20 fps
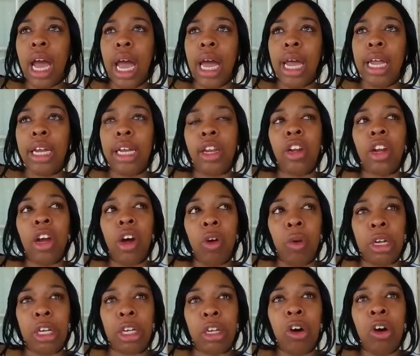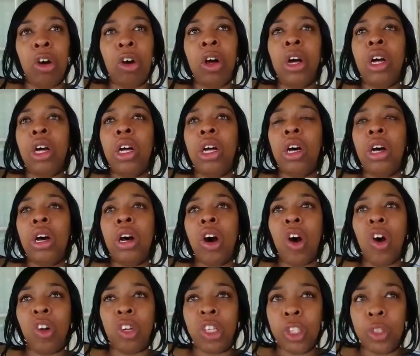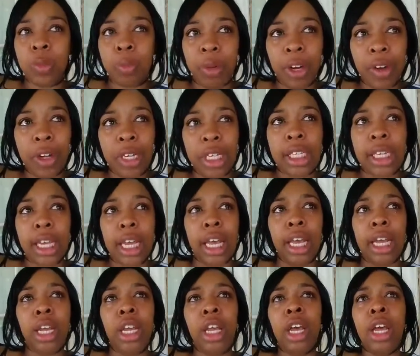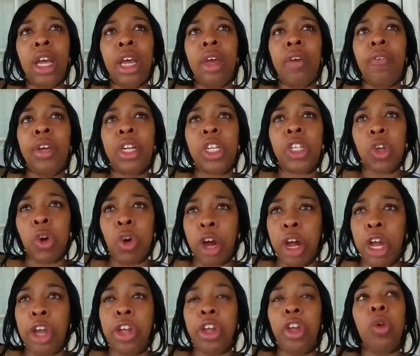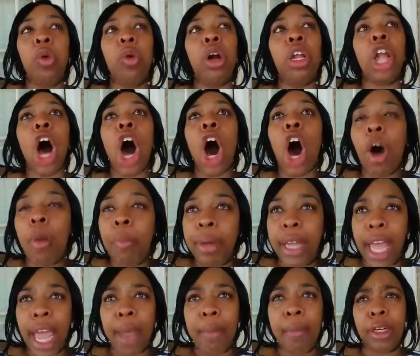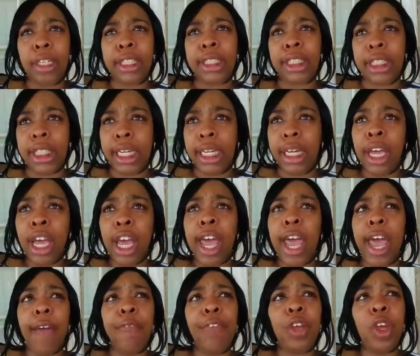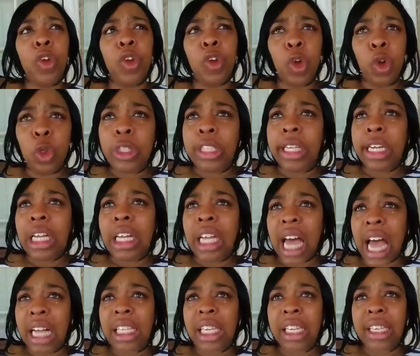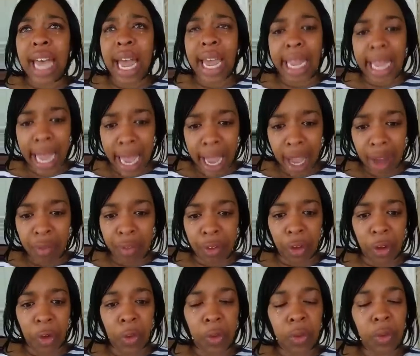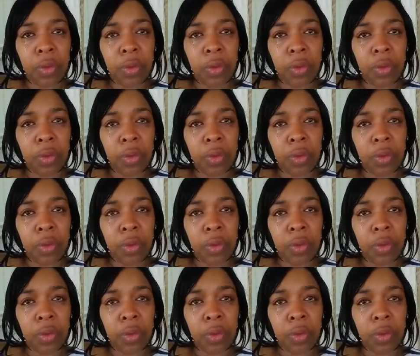And you know what the Holy Spirit said? Victoria, you will all be able to see if you use the glasses I gave you.